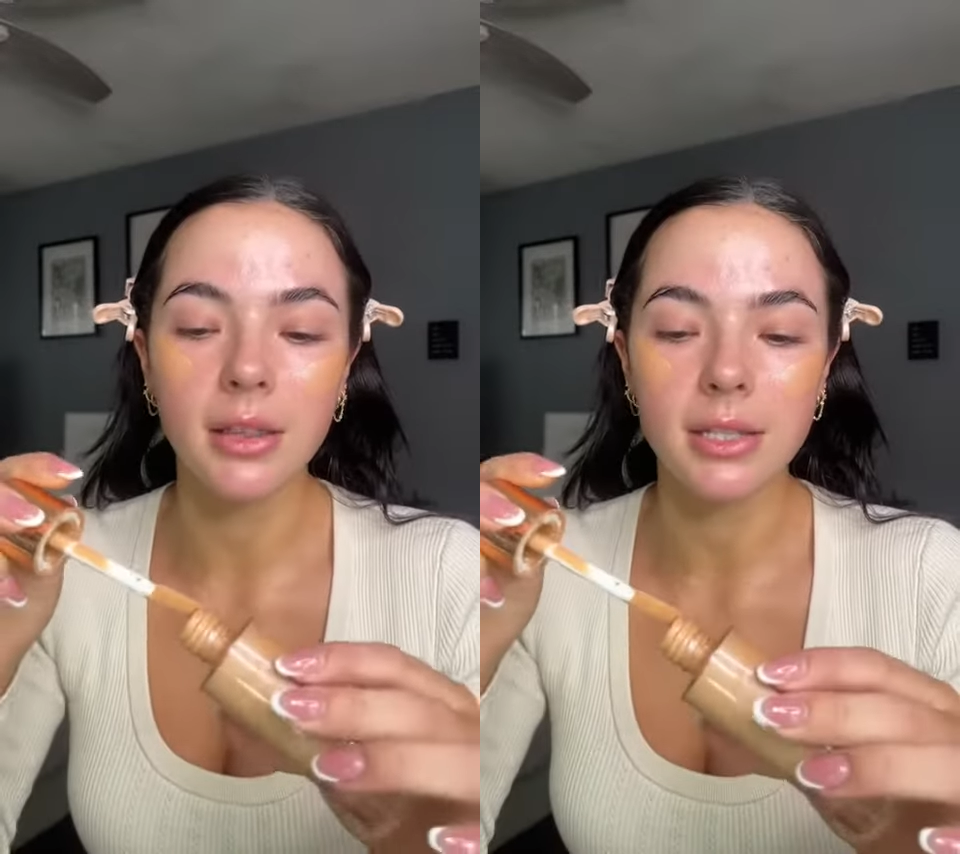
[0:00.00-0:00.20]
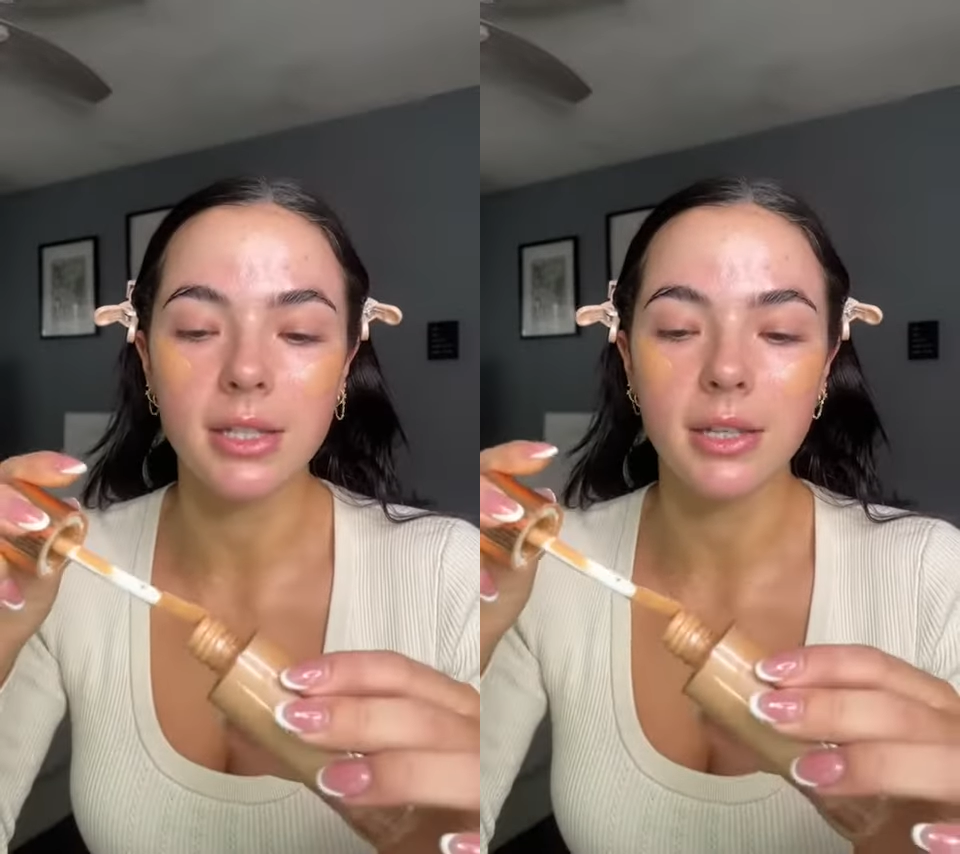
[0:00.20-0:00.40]

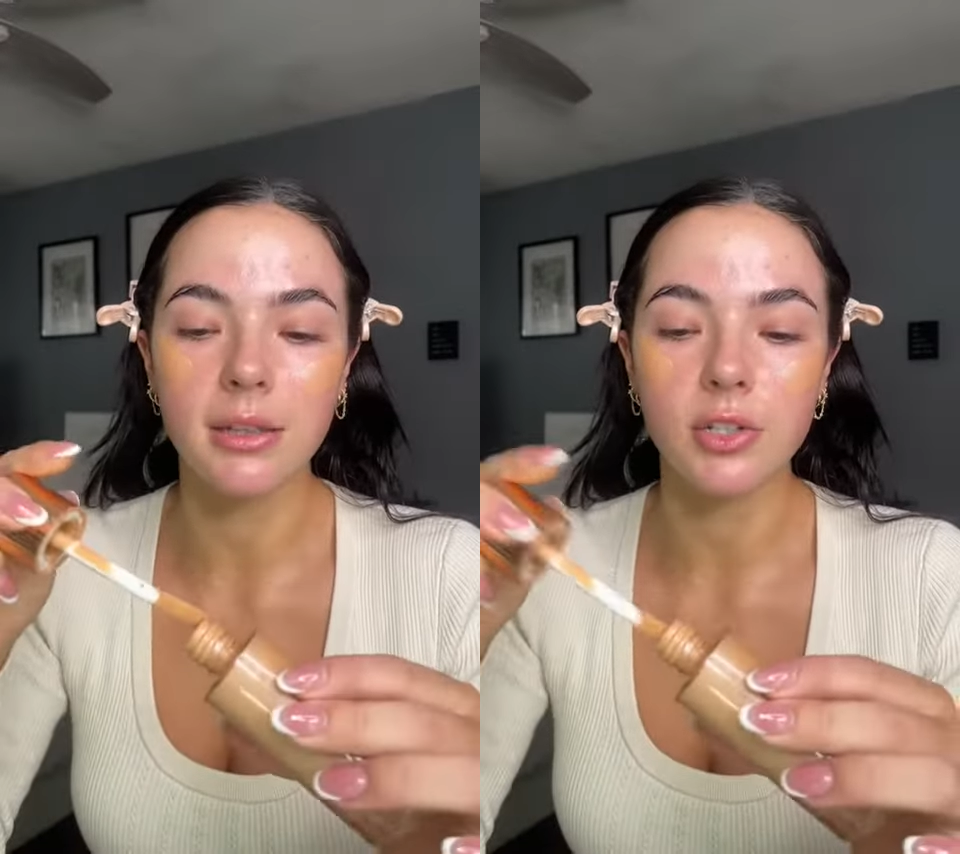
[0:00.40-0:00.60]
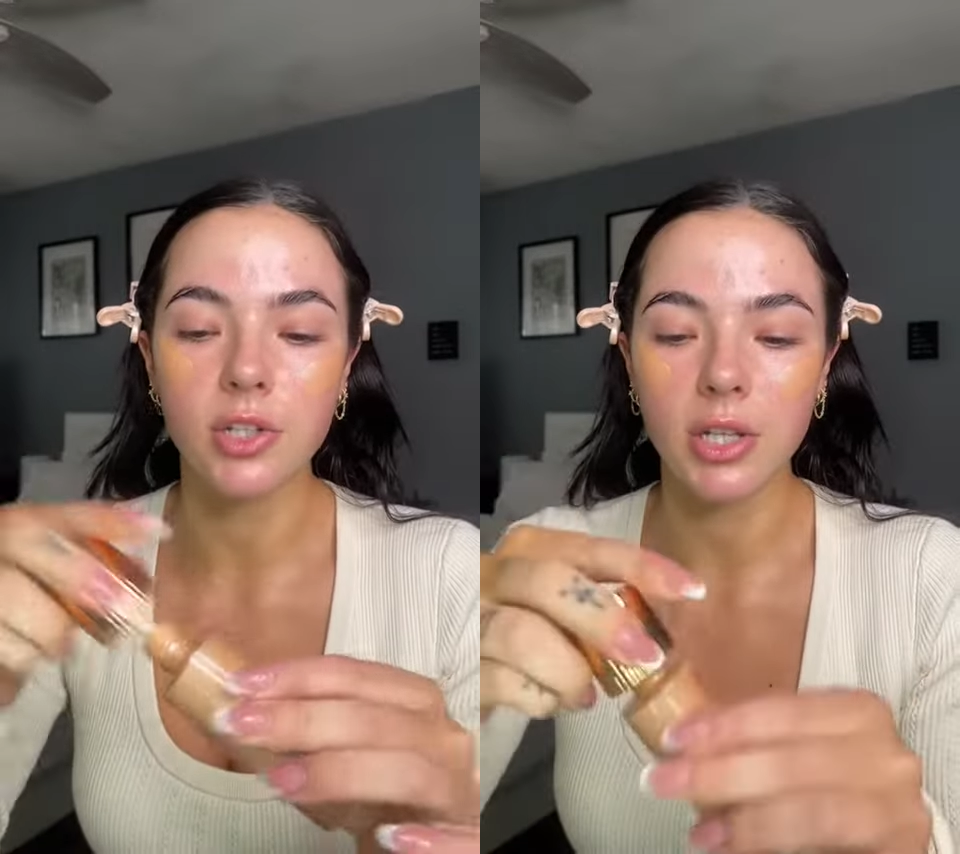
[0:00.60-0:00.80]
This is
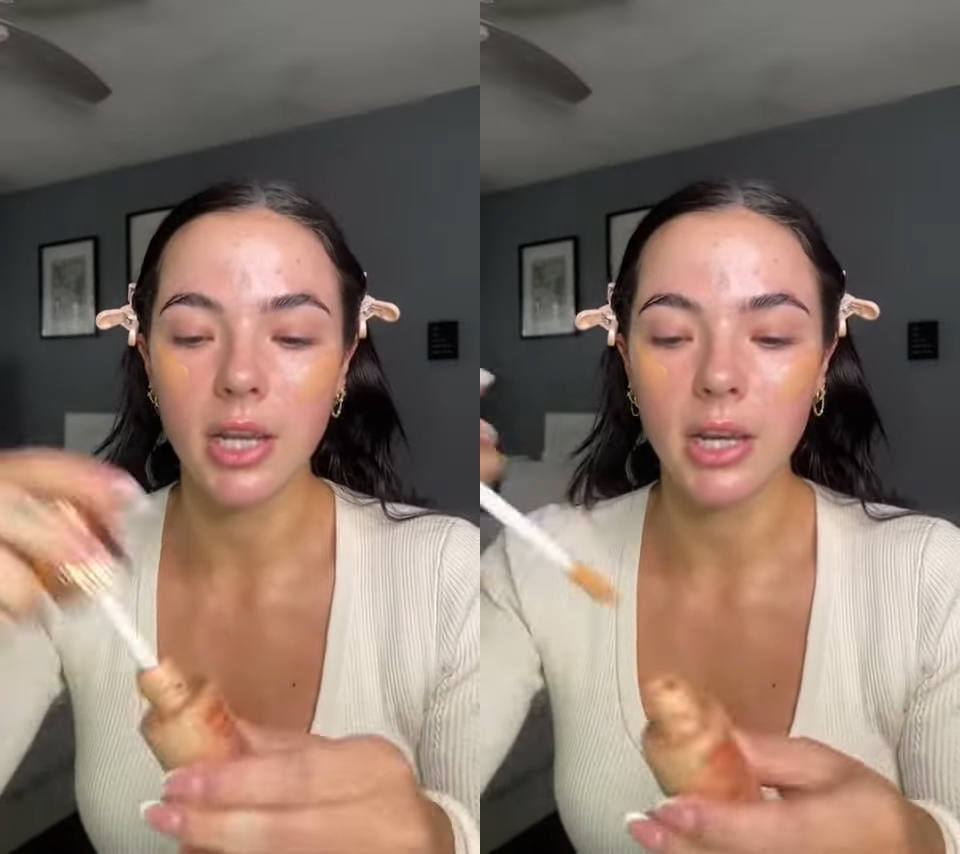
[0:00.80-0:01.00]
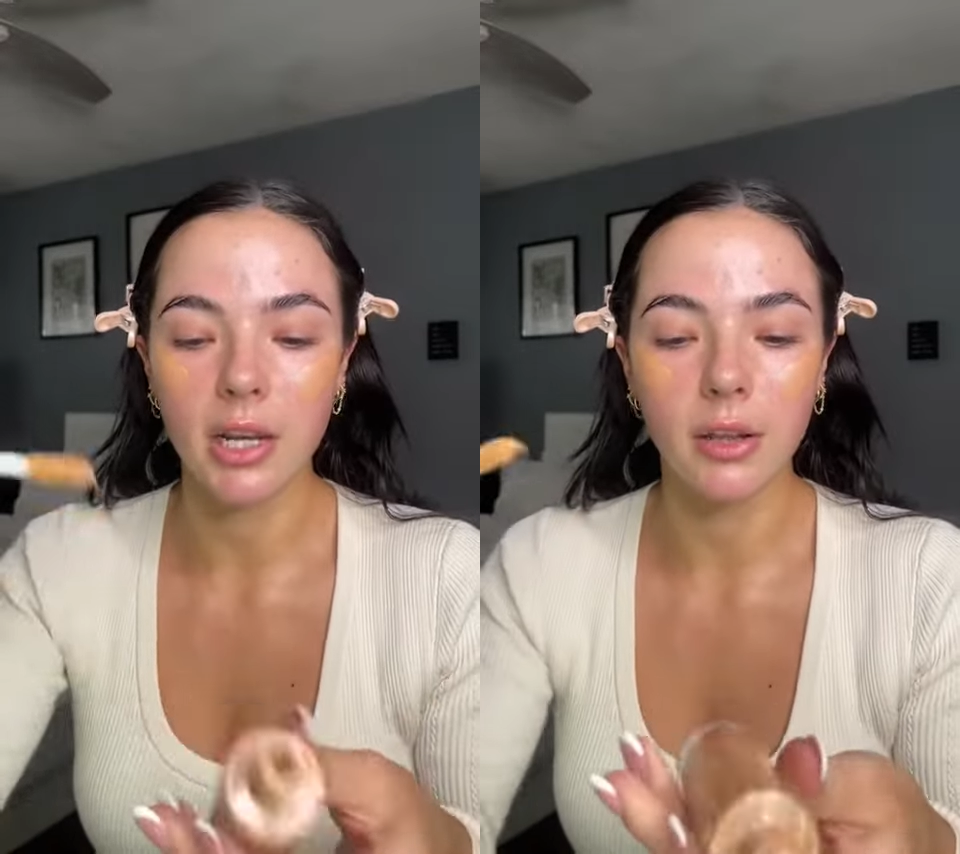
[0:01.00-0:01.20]
in the
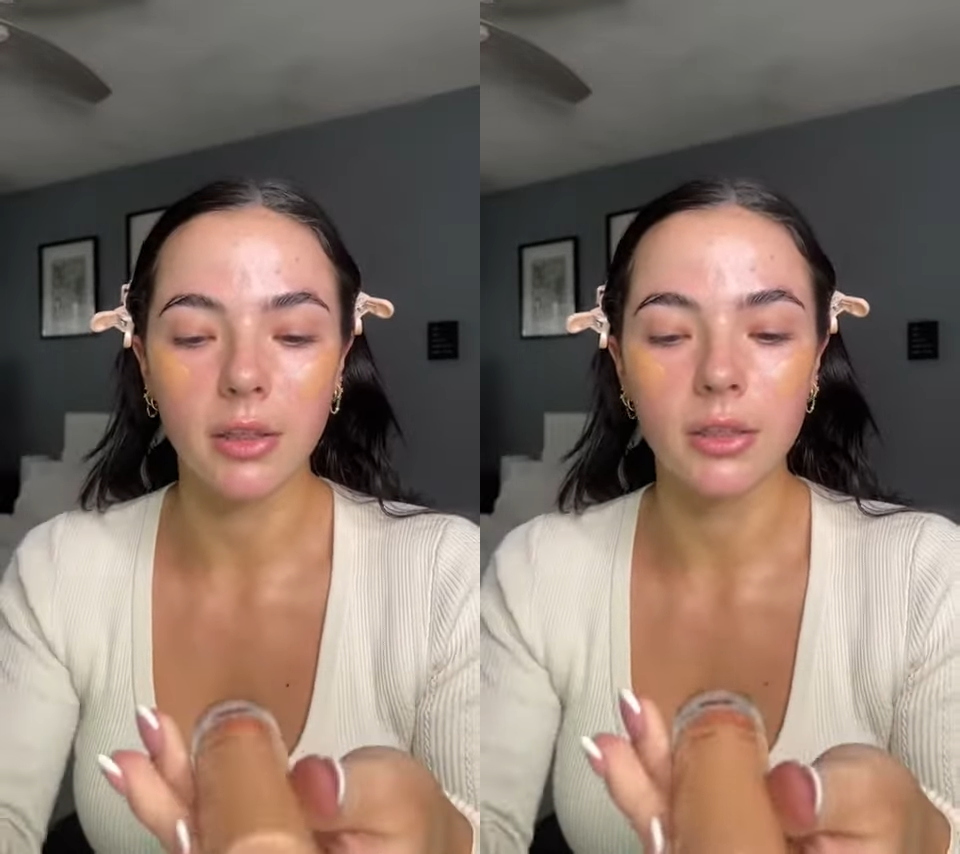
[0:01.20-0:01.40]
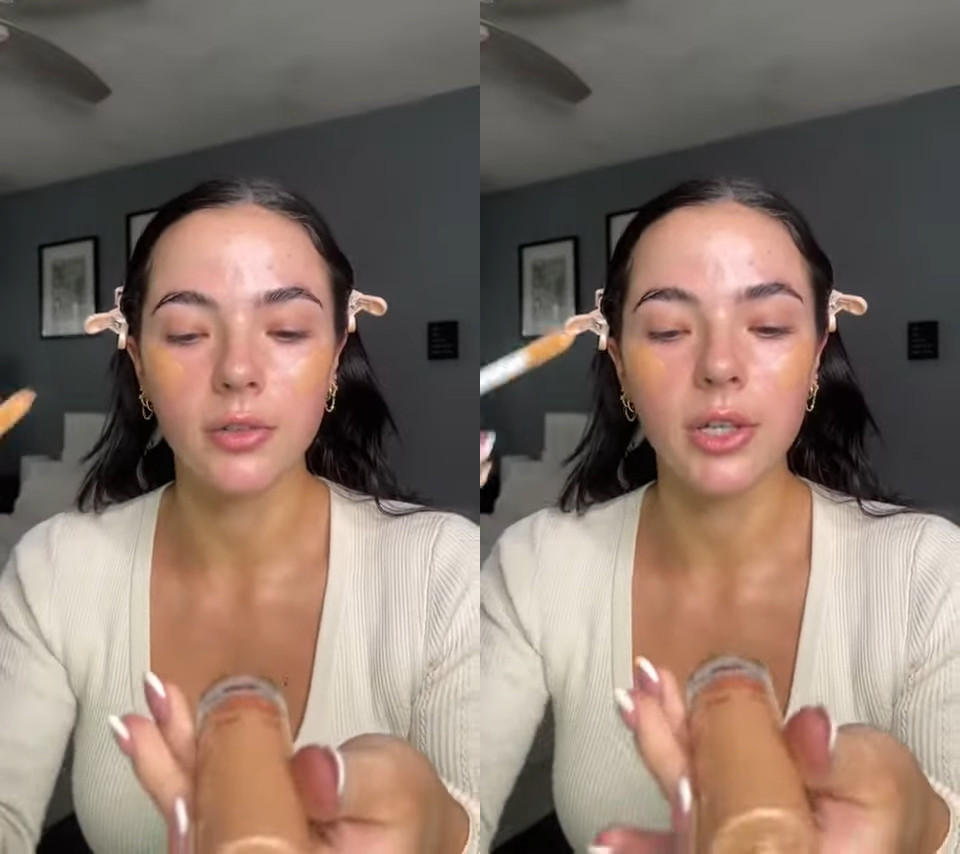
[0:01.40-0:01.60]

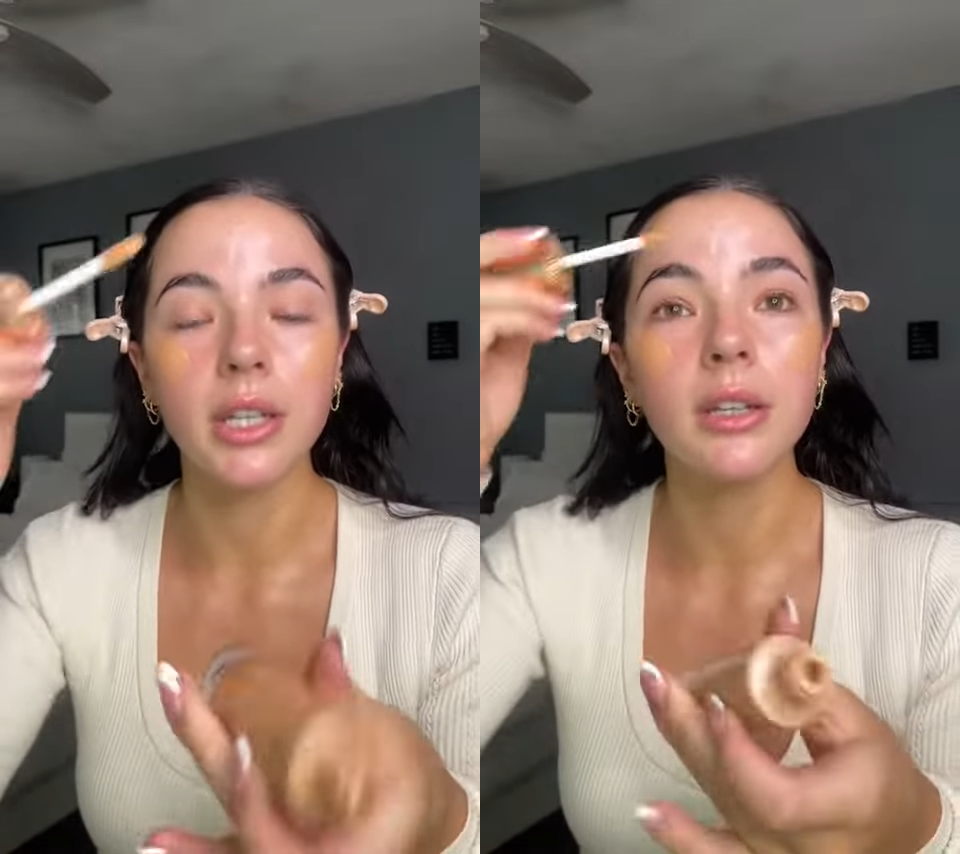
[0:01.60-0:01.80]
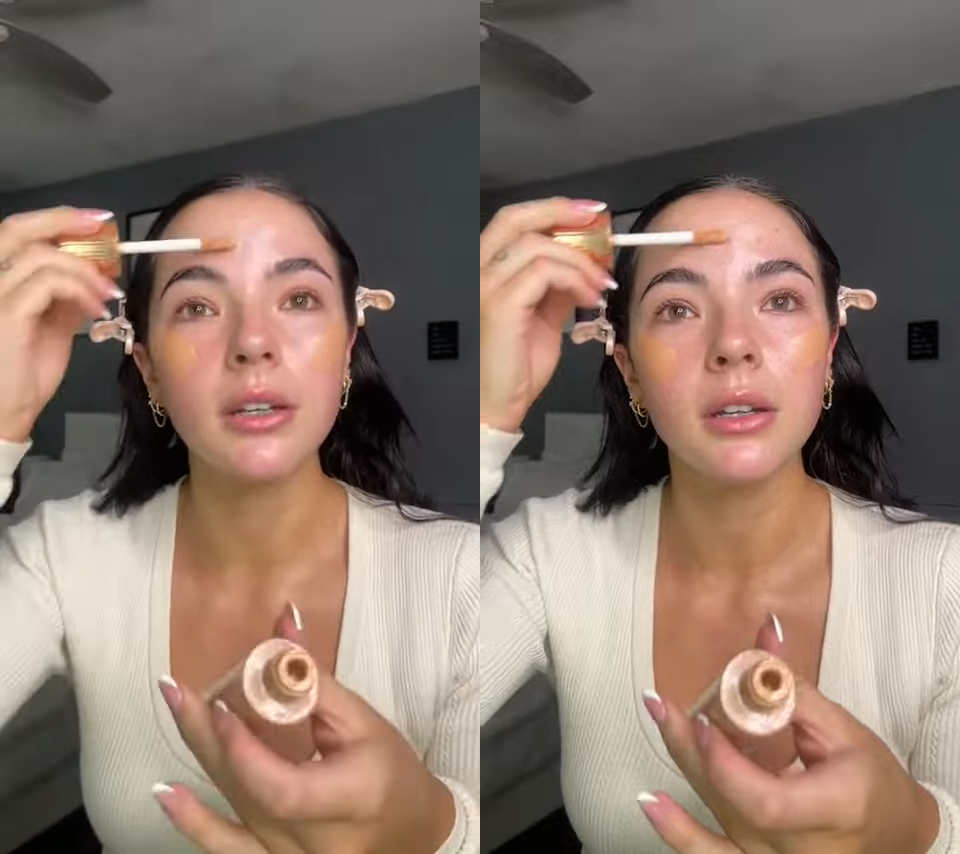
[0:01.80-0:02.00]
shade 3.